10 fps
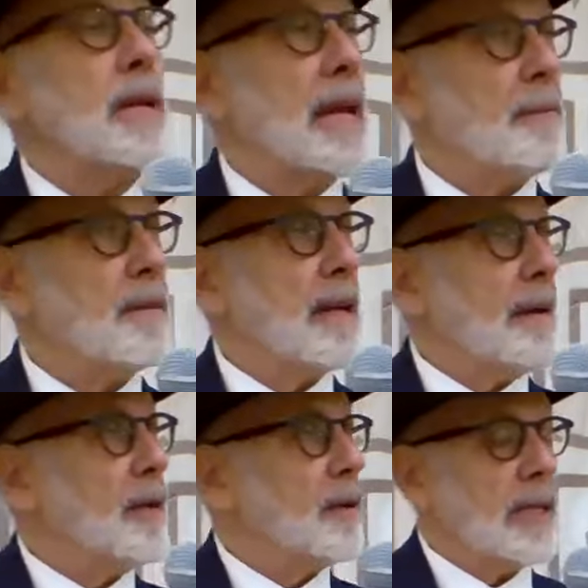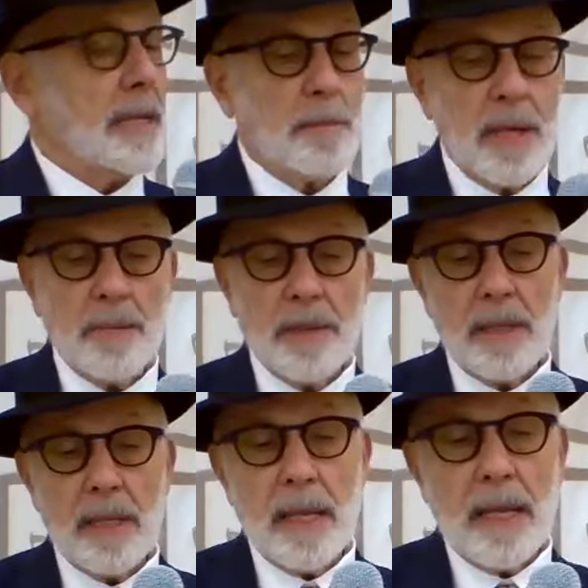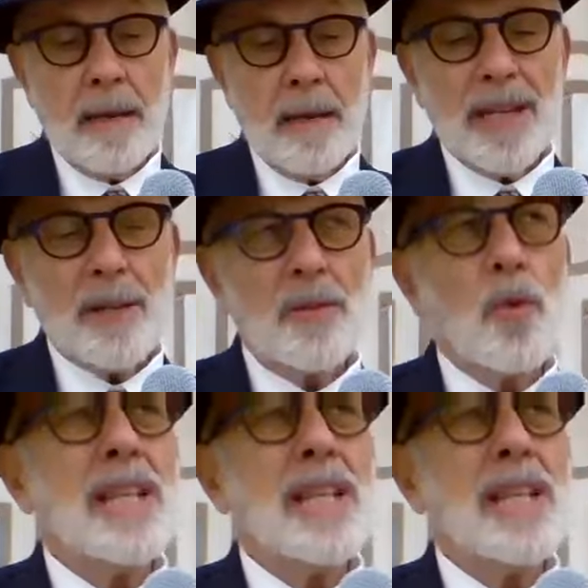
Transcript: really having on other people. Because